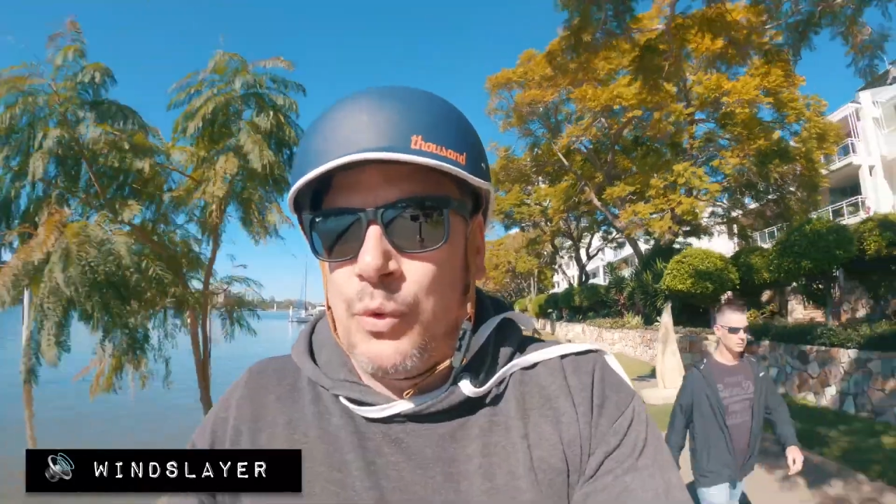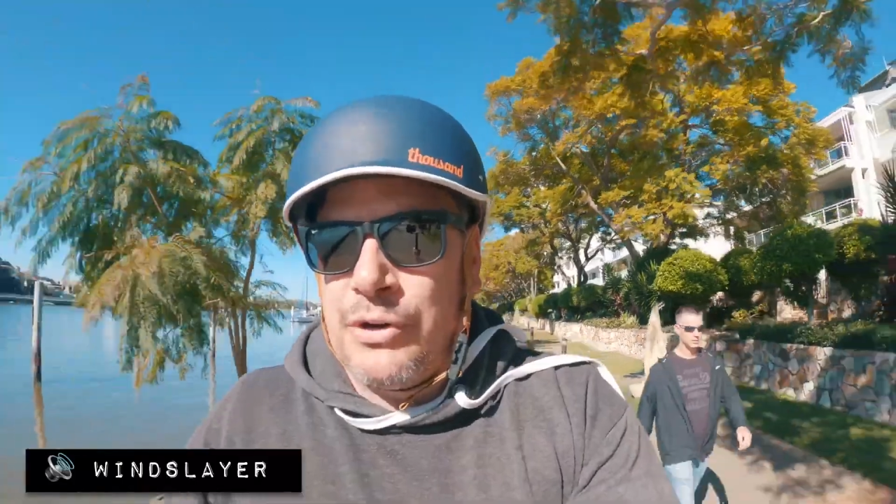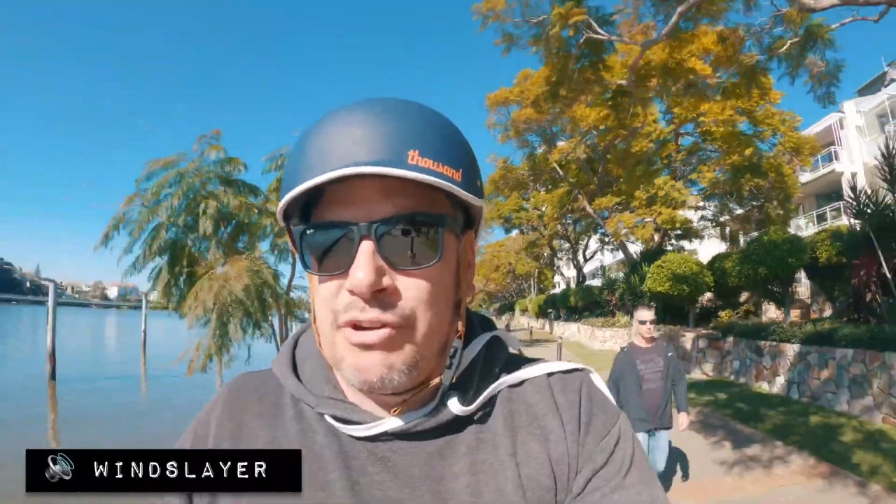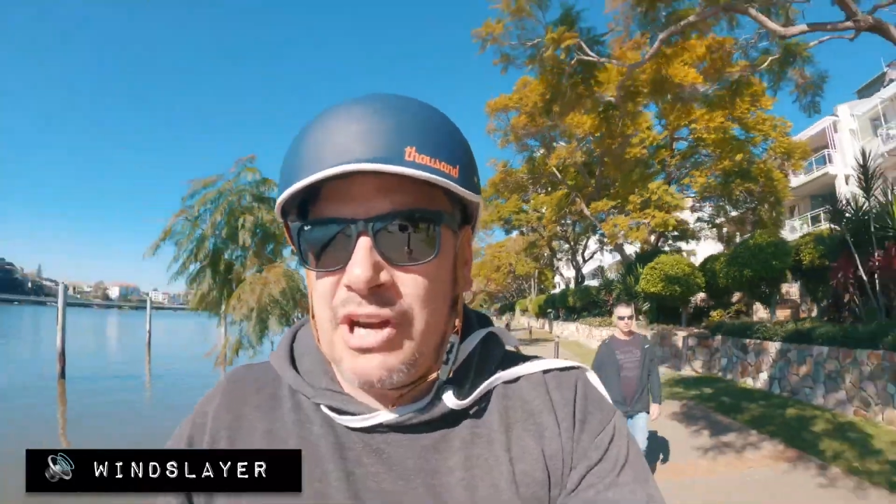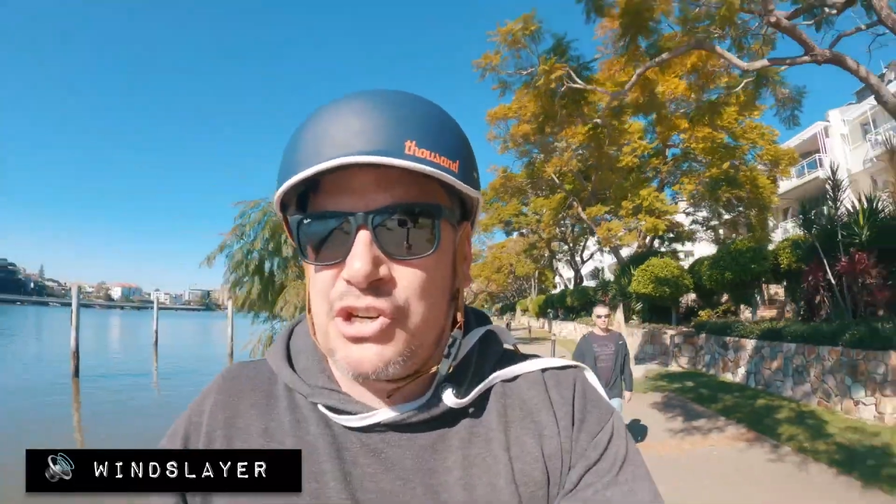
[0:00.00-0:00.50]

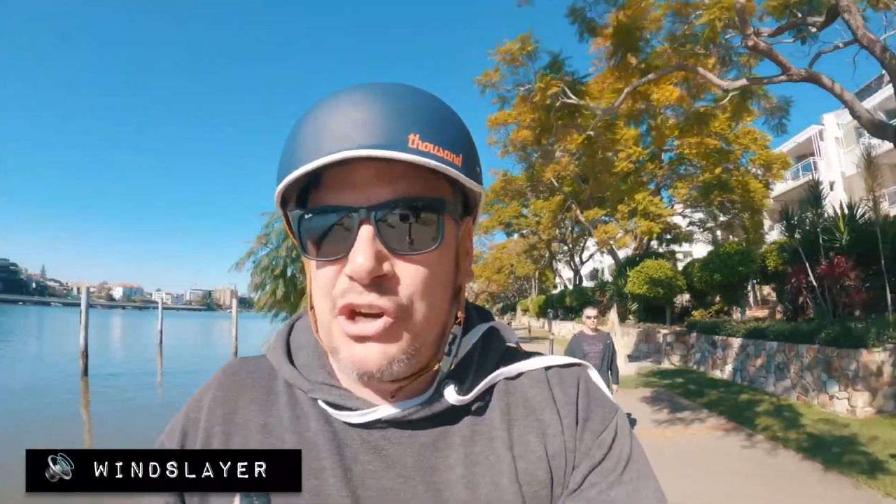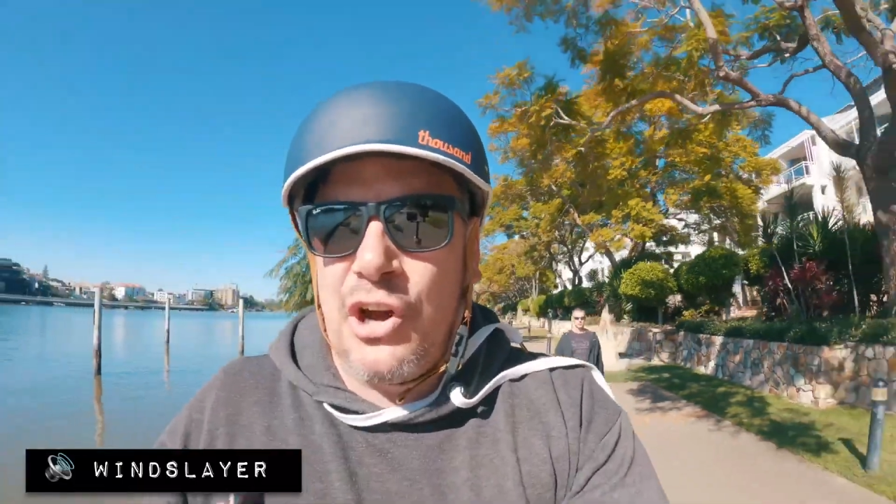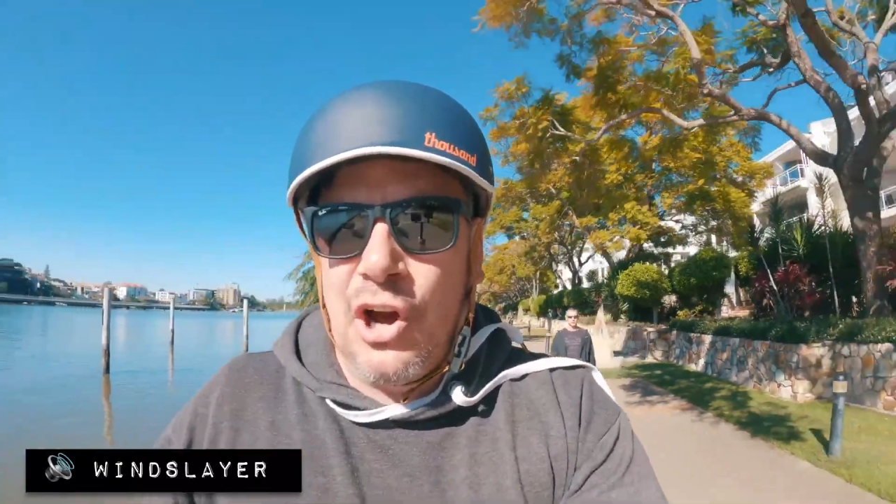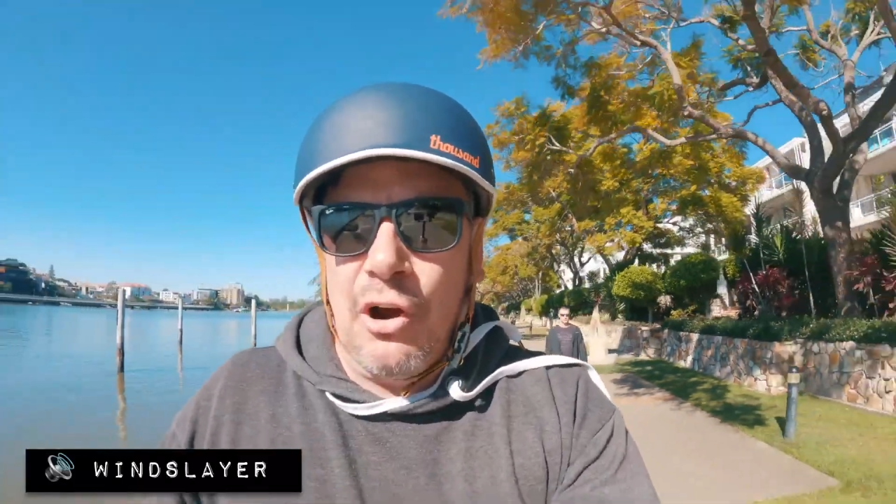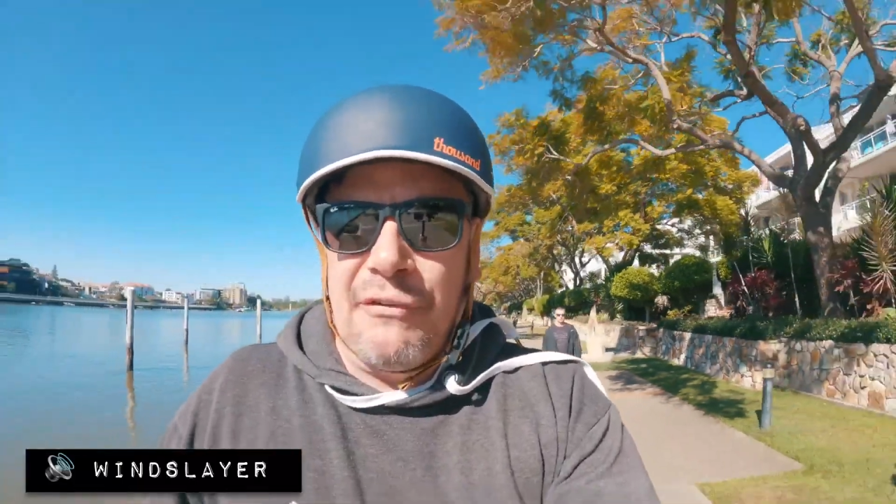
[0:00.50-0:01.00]
wind reduction
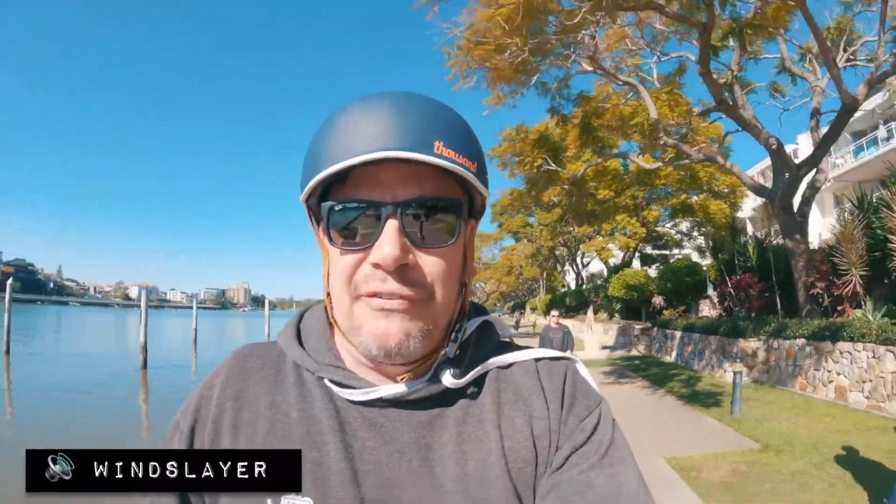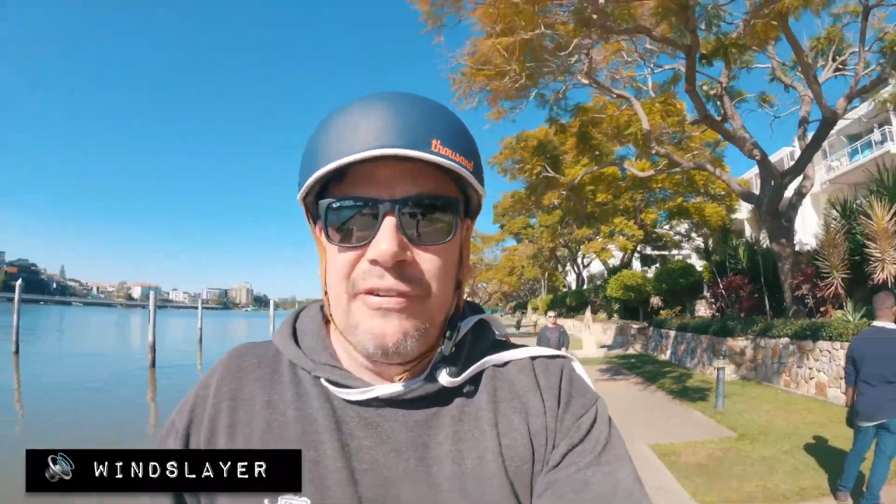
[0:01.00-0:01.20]
off.